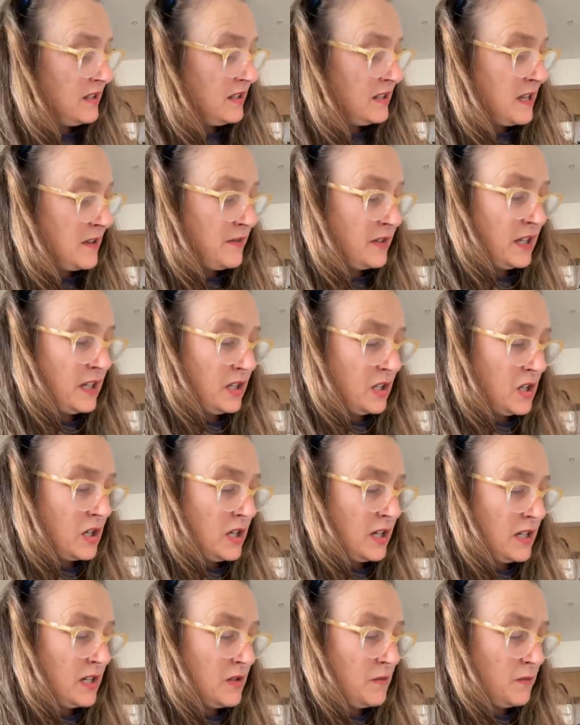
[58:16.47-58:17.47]
loving,
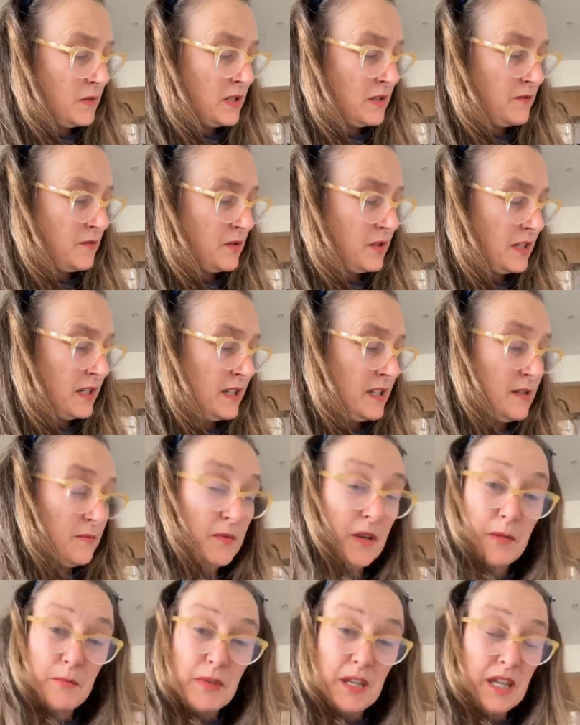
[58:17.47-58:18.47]
kind, wonderful kids
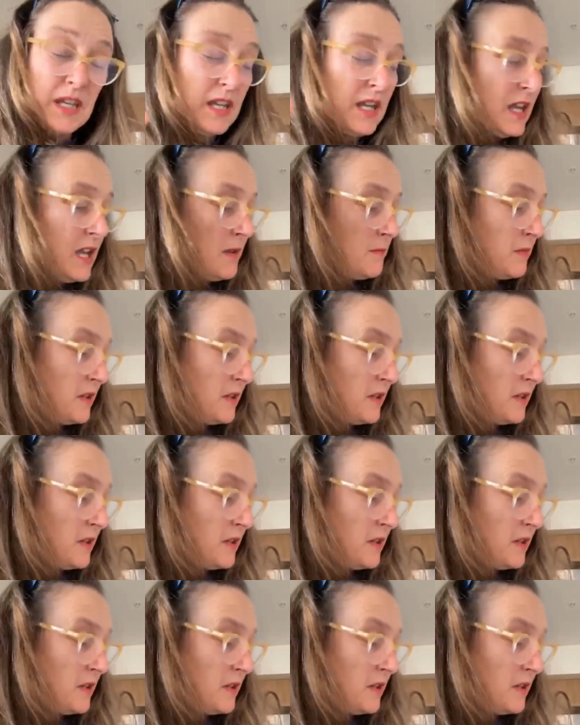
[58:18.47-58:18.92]
by me,